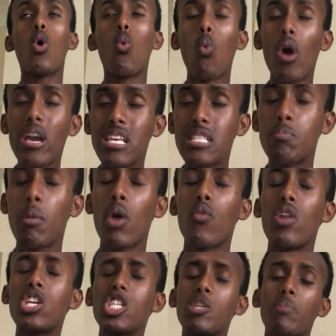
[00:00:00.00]
What is my
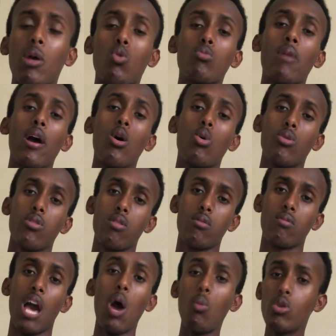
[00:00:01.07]
relationship like with my health?
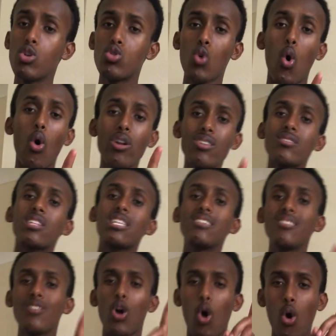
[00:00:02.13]
I want you to
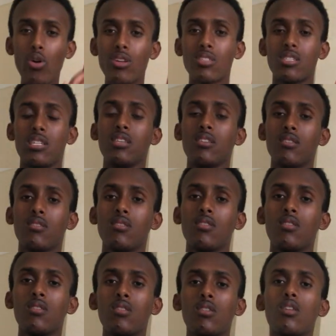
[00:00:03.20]
honestly
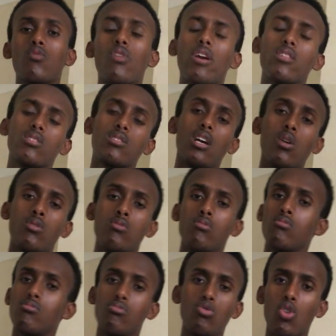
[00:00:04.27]
write this down.
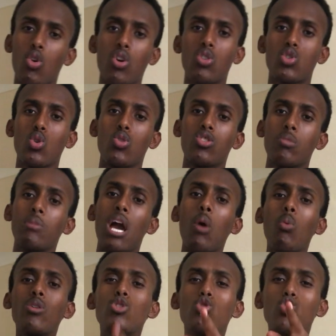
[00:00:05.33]
You're not going to show it to me. I
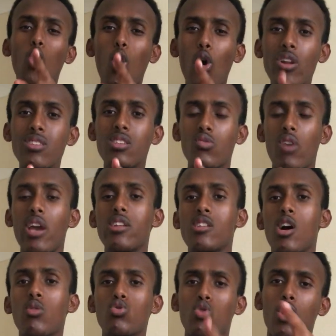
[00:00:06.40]
want you to honestly write it
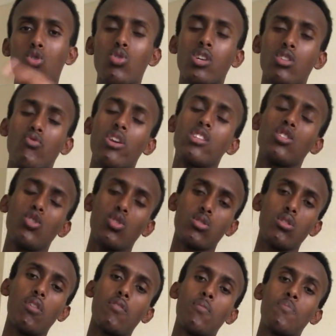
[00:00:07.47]
down so that you can rate it
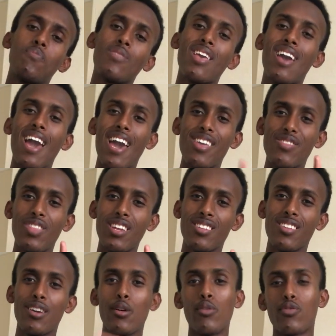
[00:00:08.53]
yourself. And then
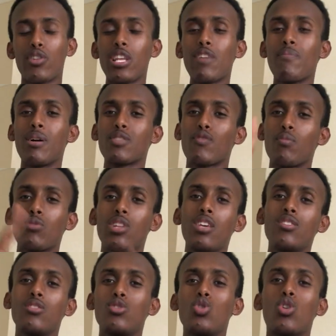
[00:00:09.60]
3 months from
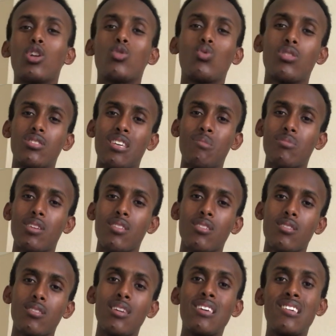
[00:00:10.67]
today, you're going to same thing.
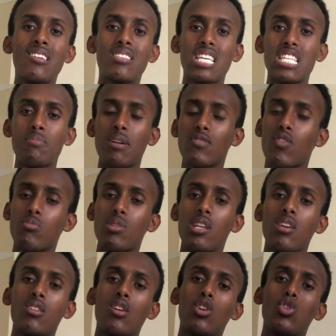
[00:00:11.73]
6 months from
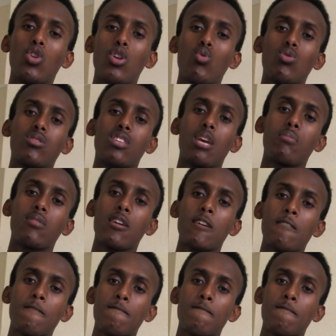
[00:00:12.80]
today, you're going to do the same thing.